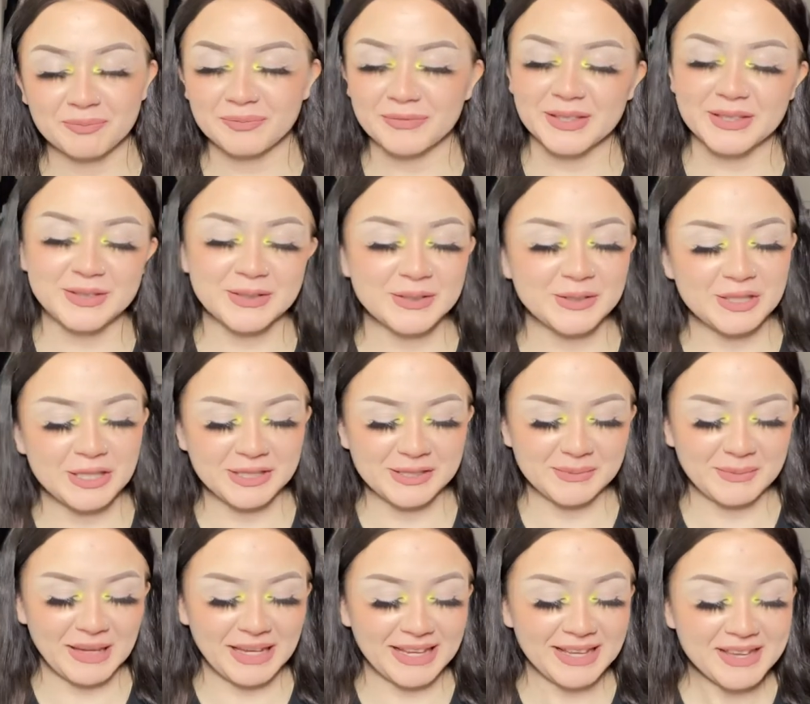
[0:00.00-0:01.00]
This is just
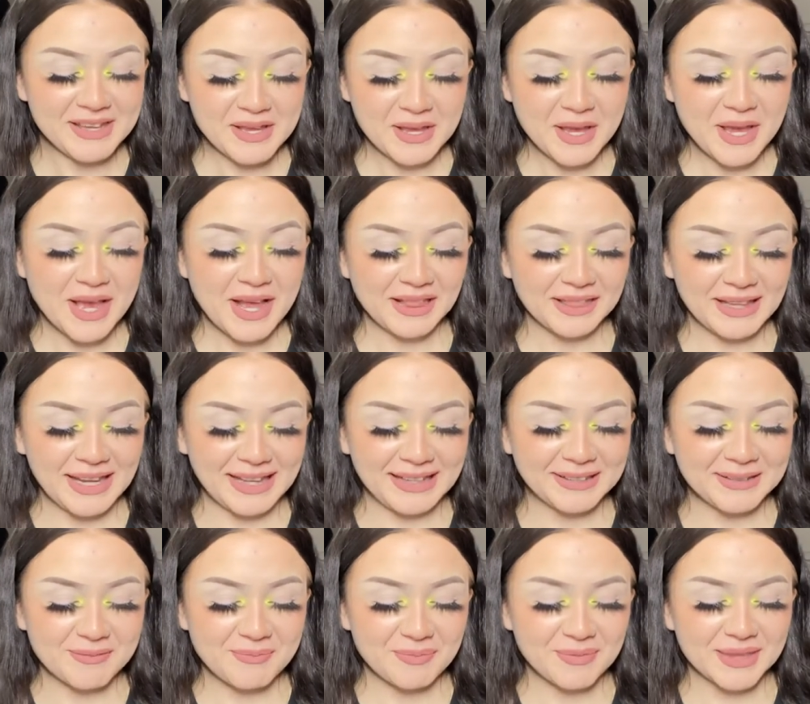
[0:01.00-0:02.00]
me.
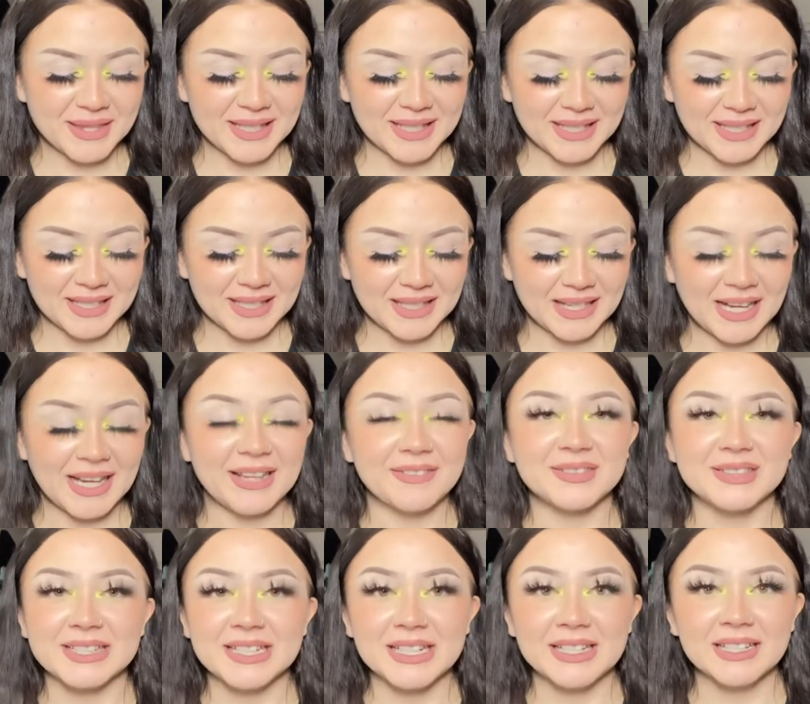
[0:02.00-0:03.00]
Like, I've
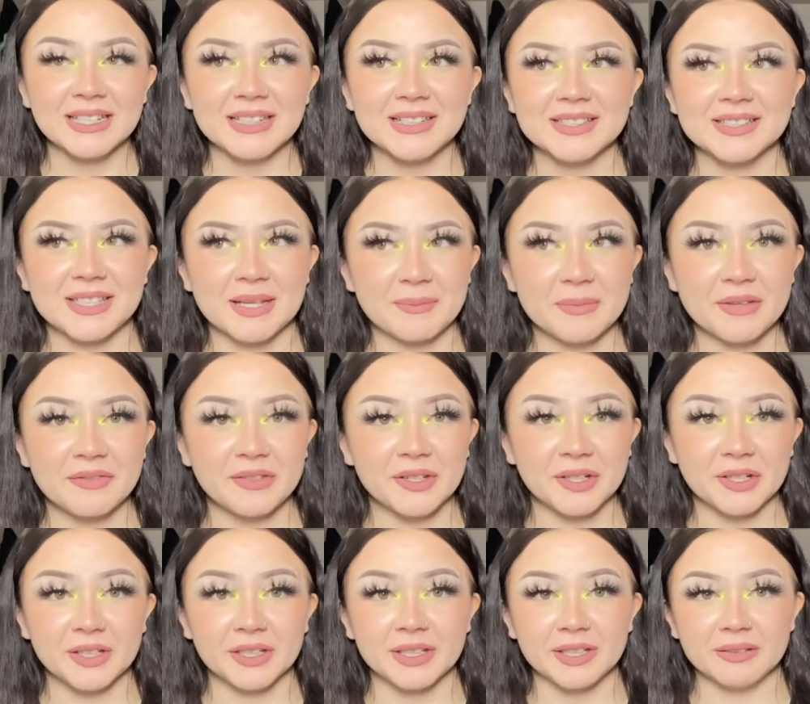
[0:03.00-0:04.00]
seen some of
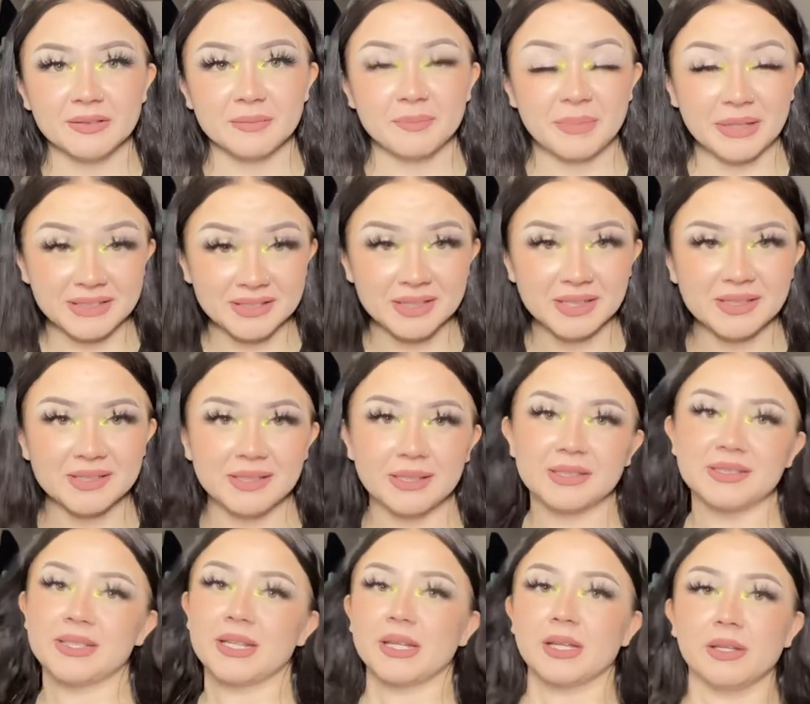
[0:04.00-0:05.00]
your
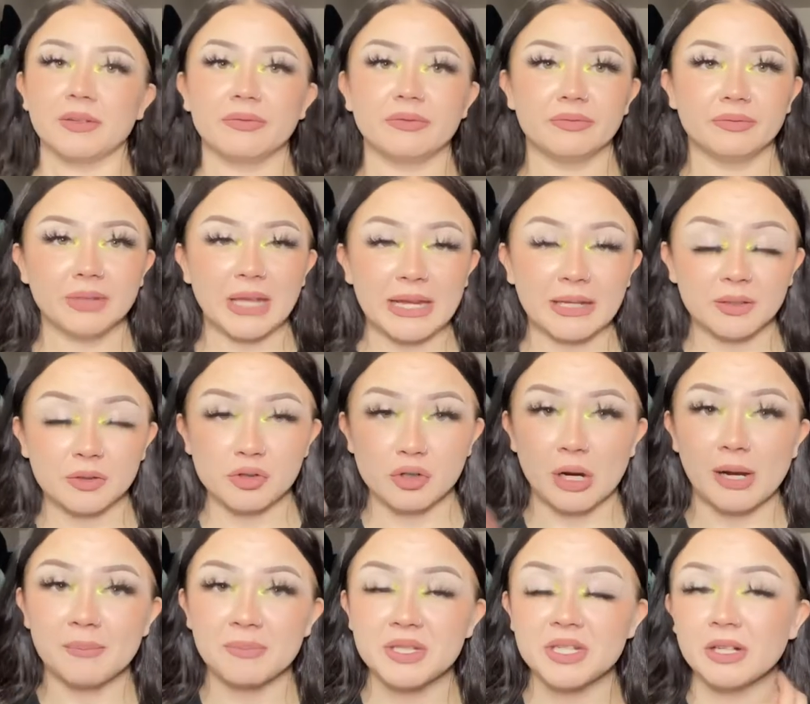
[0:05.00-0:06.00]
businesses that you've like
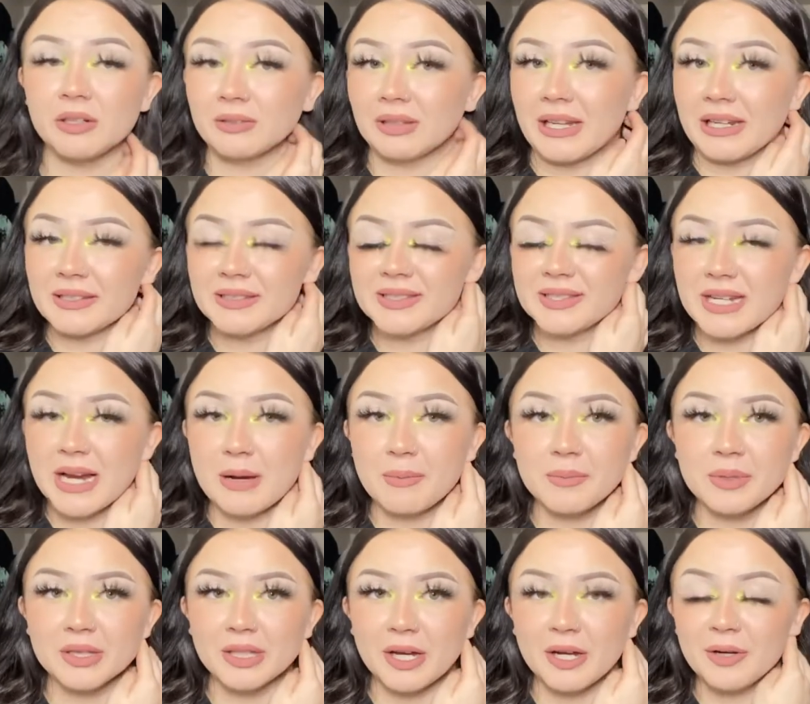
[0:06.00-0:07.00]
dropped your links down
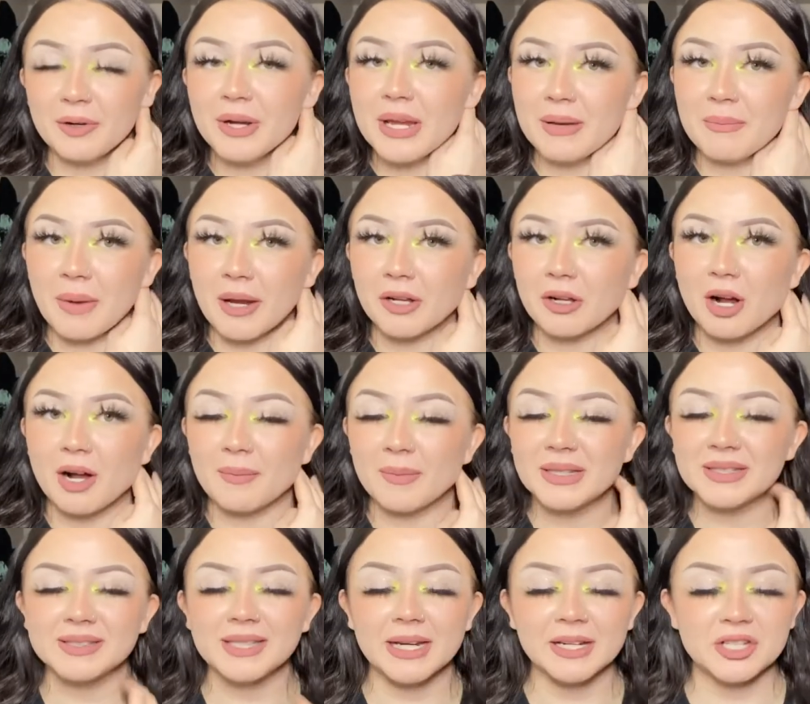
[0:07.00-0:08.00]
below in my
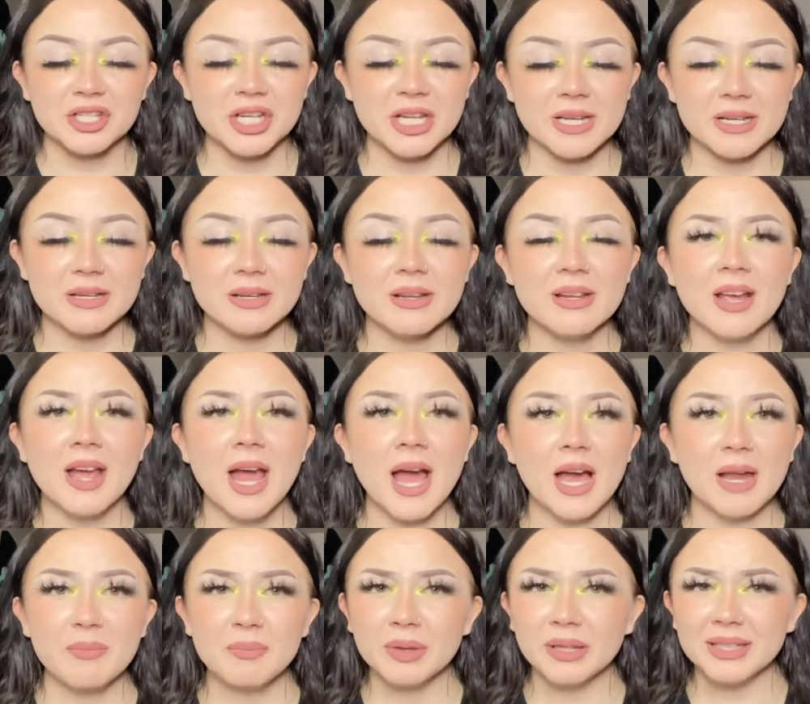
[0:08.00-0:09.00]
comment section,
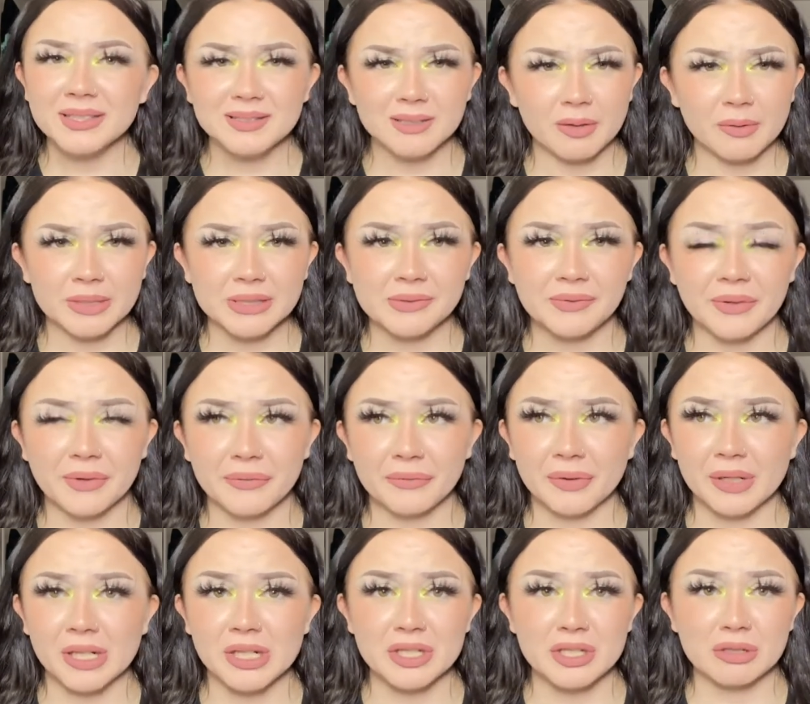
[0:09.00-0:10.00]
and please always feel
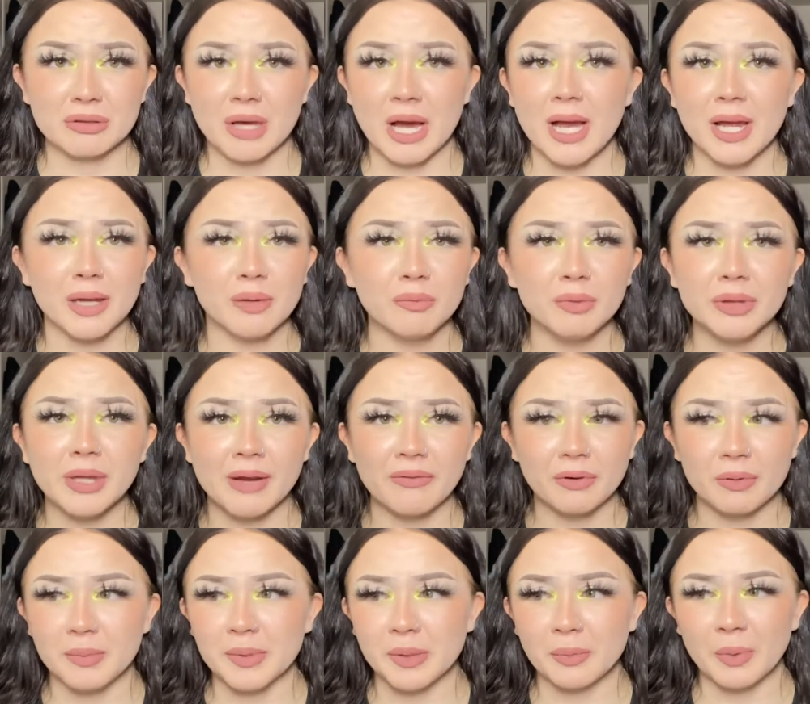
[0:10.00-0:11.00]
free to do that. It will never
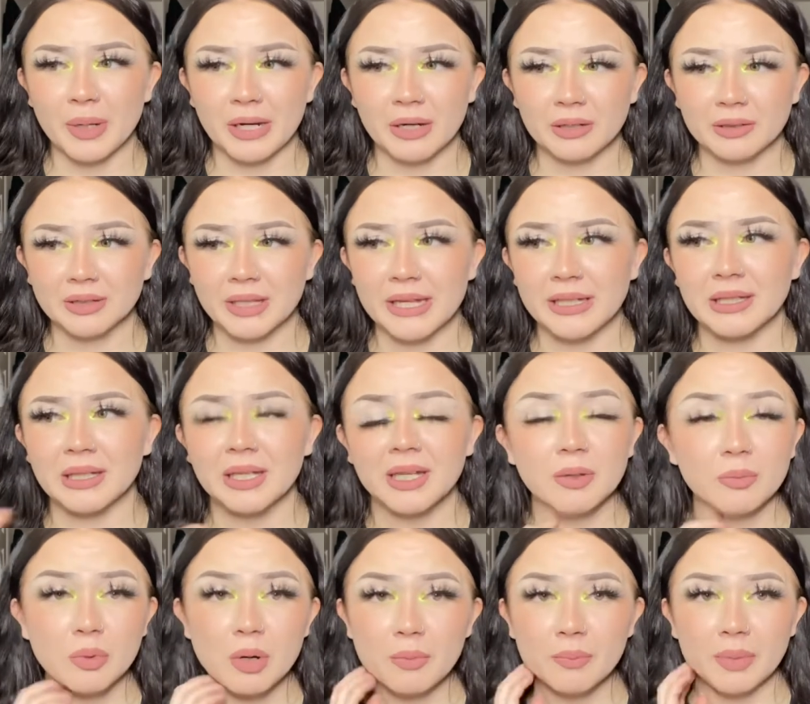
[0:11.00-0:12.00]
be weird. Like, it
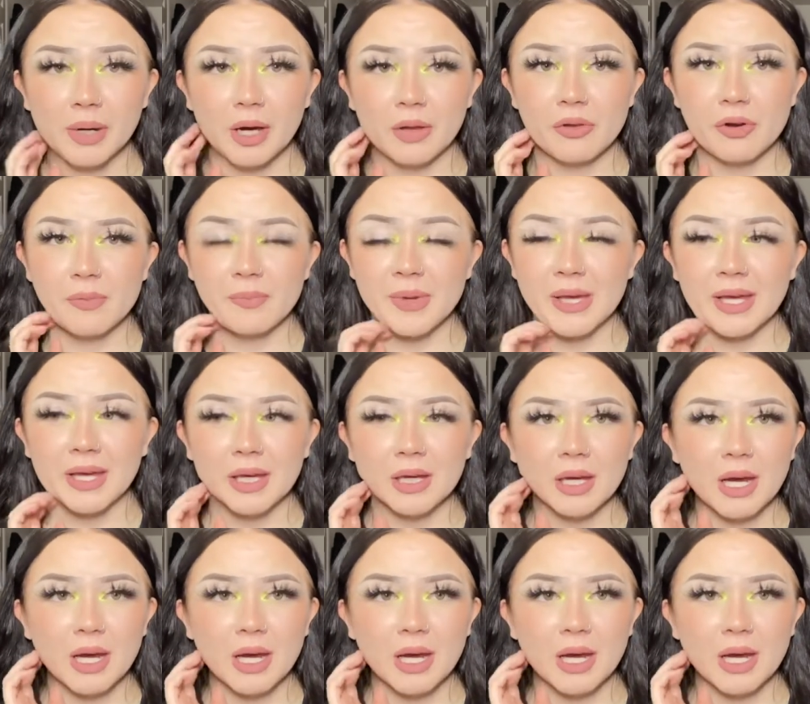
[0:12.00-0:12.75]
won't bother me.